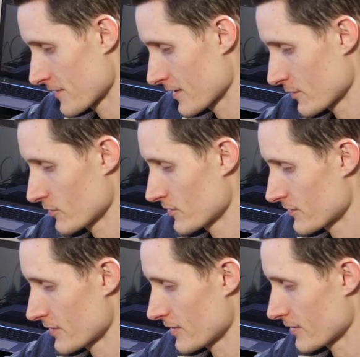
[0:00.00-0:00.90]
think it was
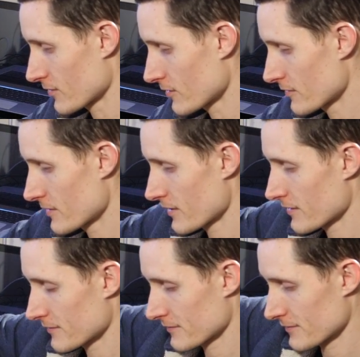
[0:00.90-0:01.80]
already
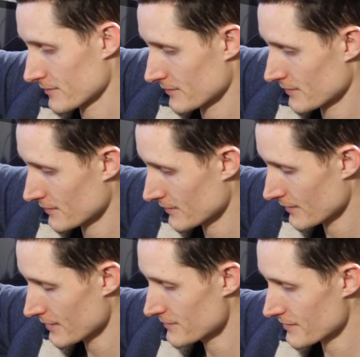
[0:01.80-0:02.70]

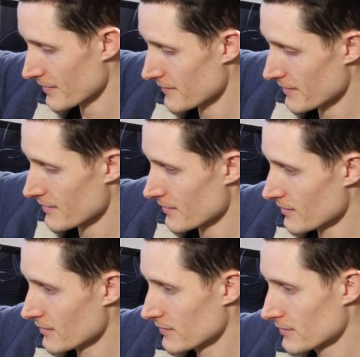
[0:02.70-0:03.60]
inside the
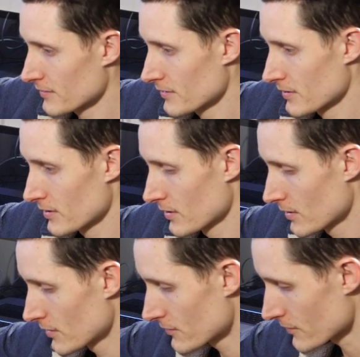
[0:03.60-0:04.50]
air.
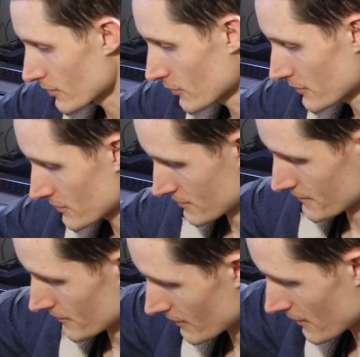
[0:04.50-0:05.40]
So it's a
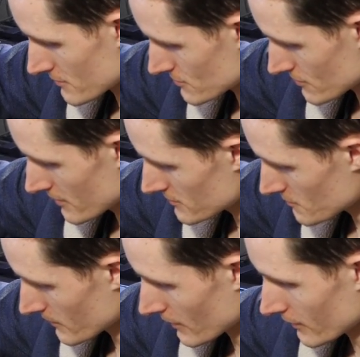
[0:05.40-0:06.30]
rather strange
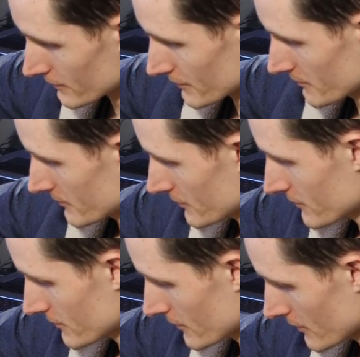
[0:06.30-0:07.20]
box, I
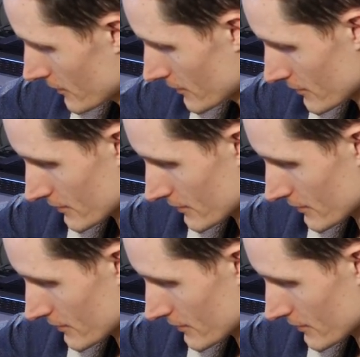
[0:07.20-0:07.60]
must say.